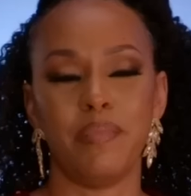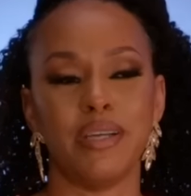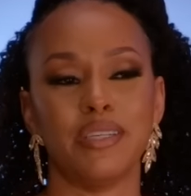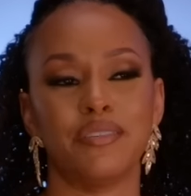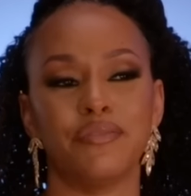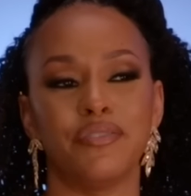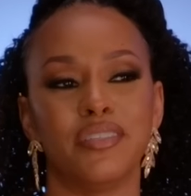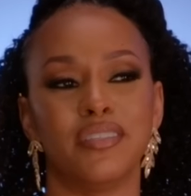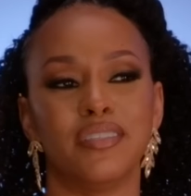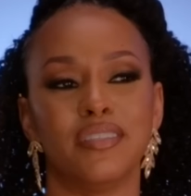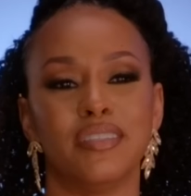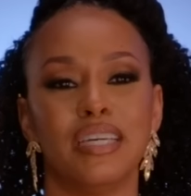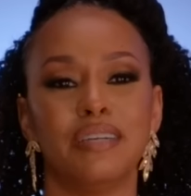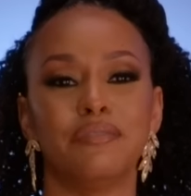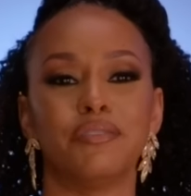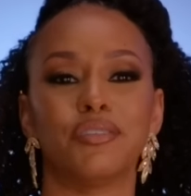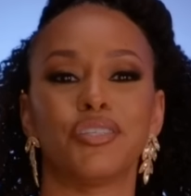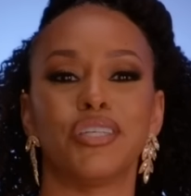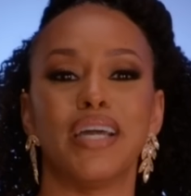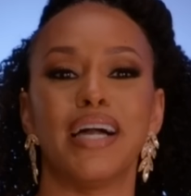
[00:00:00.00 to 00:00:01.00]
best friends are
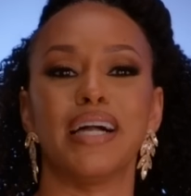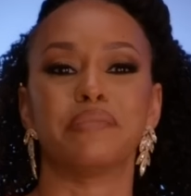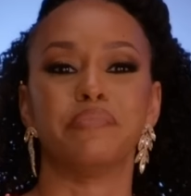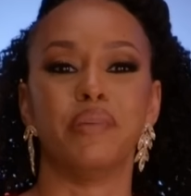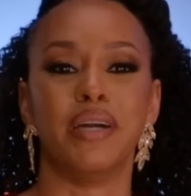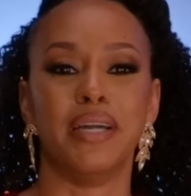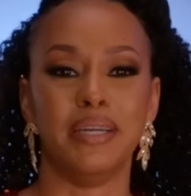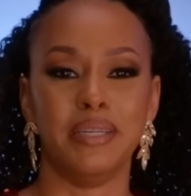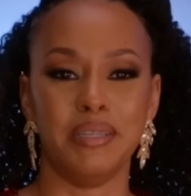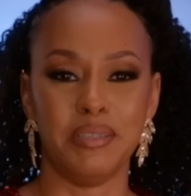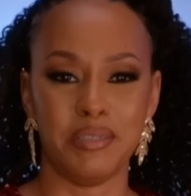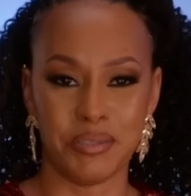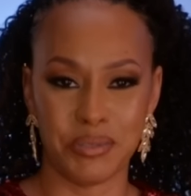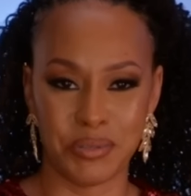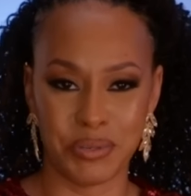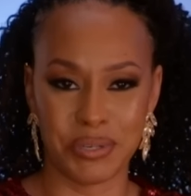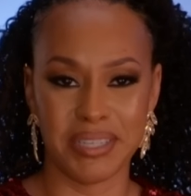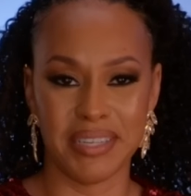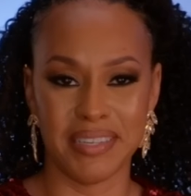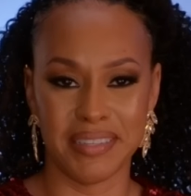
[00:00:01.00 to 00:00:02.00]
never shocked by any
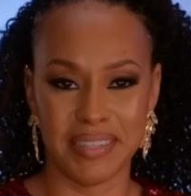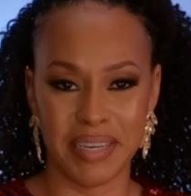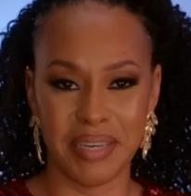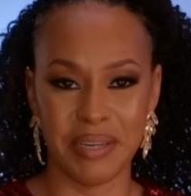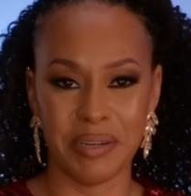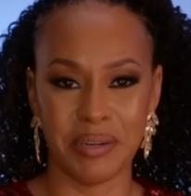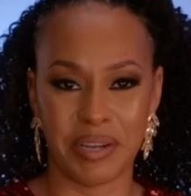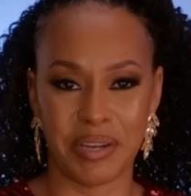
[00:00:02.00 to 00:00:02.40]
story that they hear